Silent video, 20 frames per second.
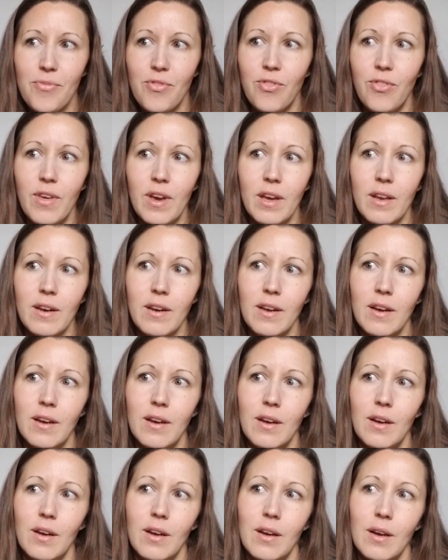then
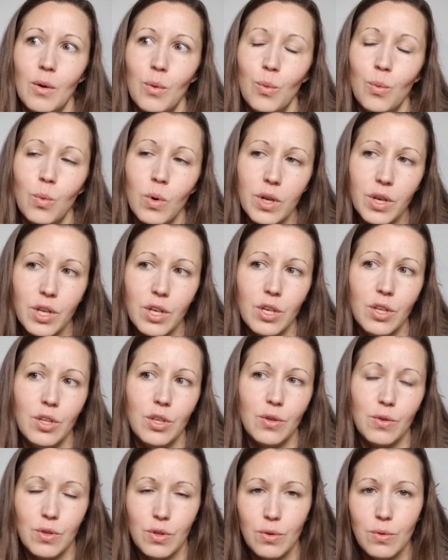what can
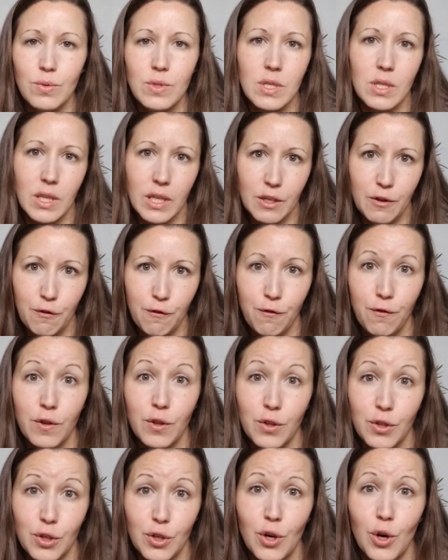you do to like fill
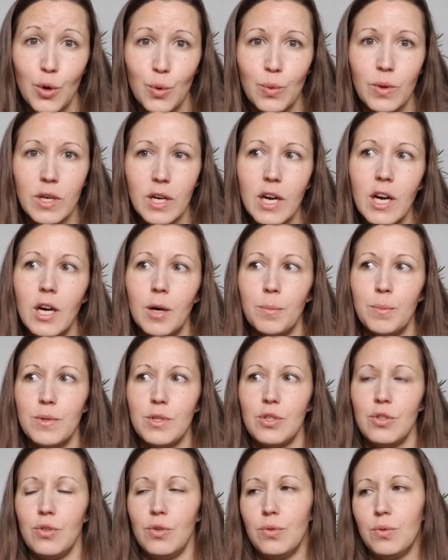your own cup
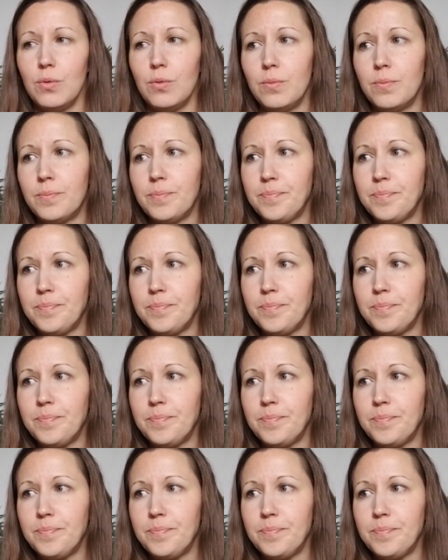to